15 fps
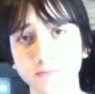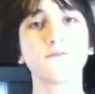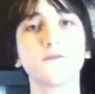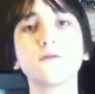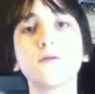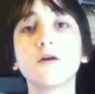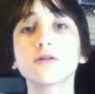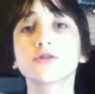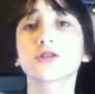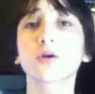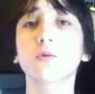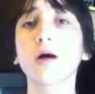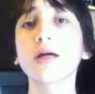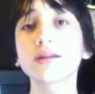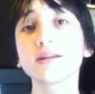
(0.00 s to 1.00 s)
If you notice
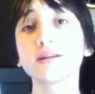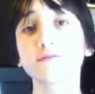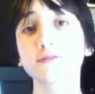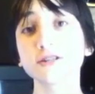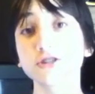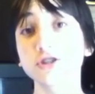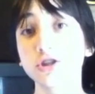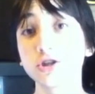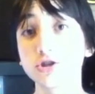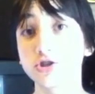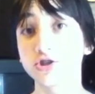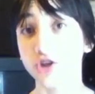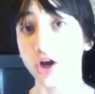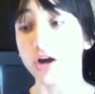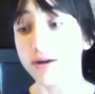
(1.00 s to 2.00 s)
the quality difference,
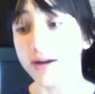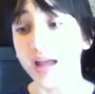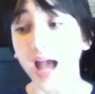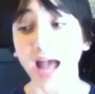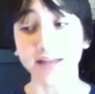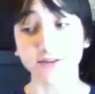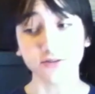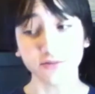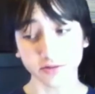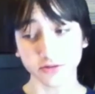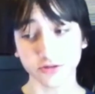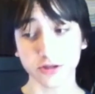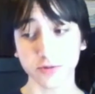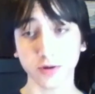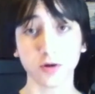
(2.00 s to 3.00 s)
sorry, I do
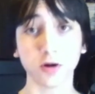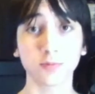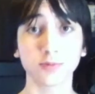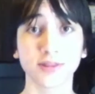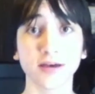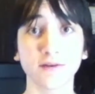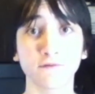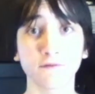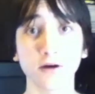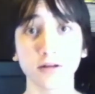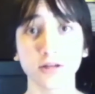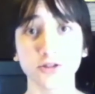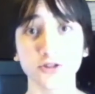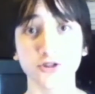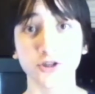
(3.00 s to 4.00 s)
usually record with that
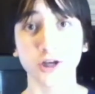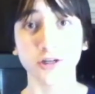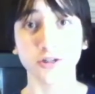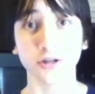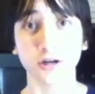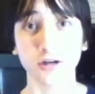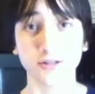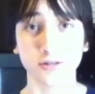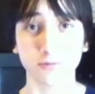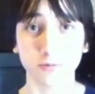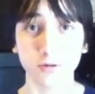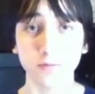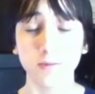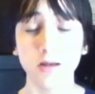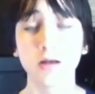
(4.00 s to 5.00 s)
phone I just chucked across the
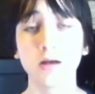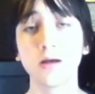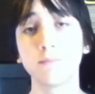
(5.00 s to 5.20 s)
room,